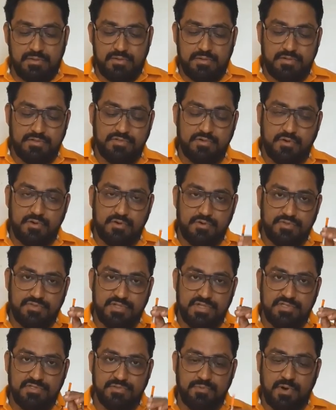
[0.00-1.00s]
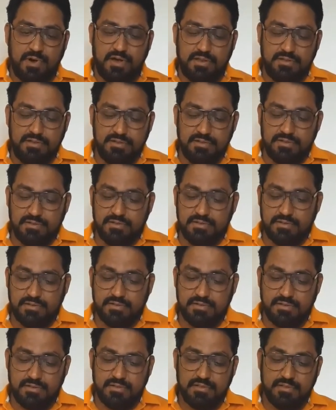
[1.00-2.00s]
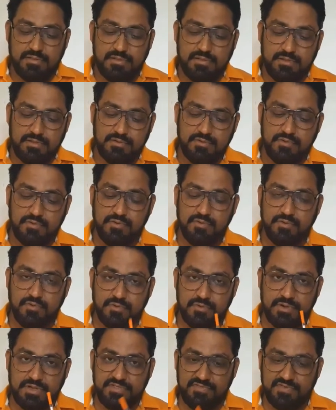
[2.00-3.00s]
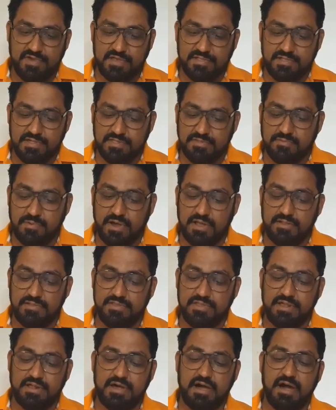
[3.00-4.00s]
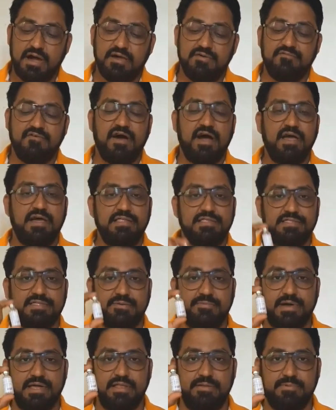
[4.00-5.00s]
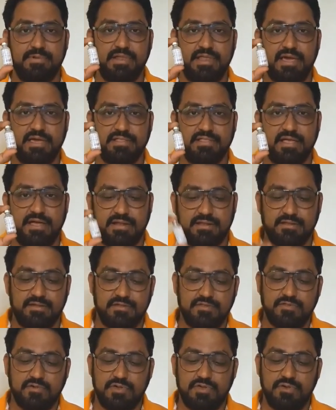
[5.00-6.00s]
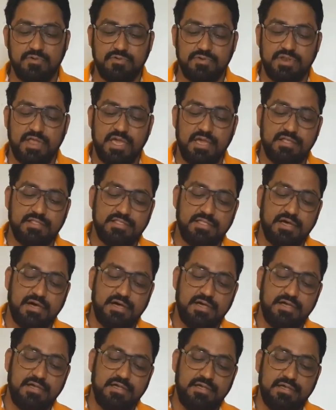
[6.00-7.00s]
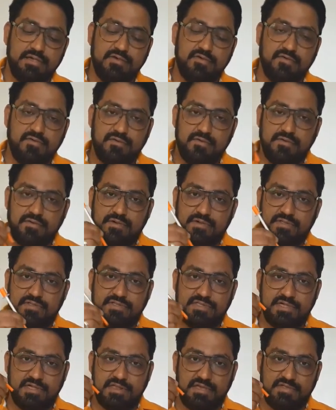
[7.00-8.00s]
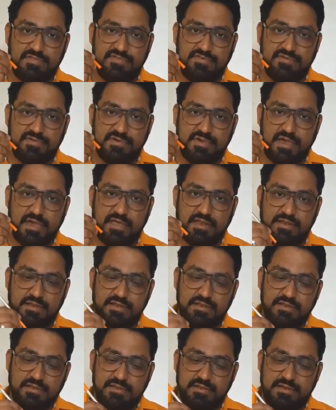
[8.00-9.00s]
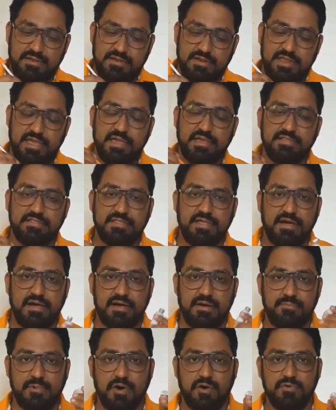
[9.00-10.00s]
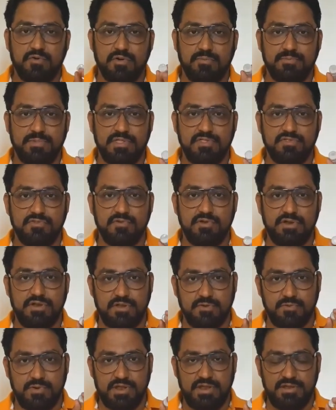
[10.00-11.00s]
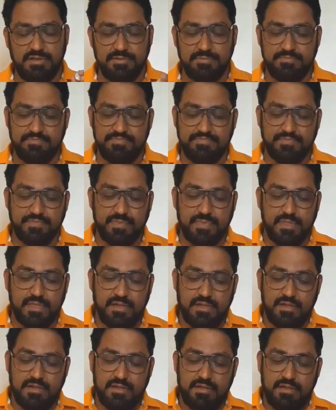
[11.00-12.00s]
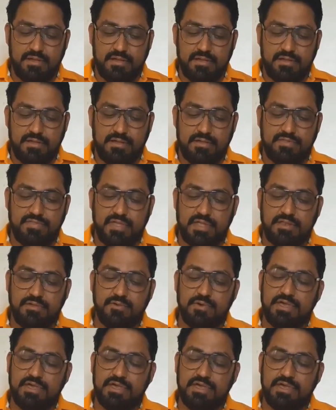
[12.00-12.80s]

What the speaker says: So this one, to inject this one, there are vials available like that. So you take the syringe and take the amount of insulin you need, then you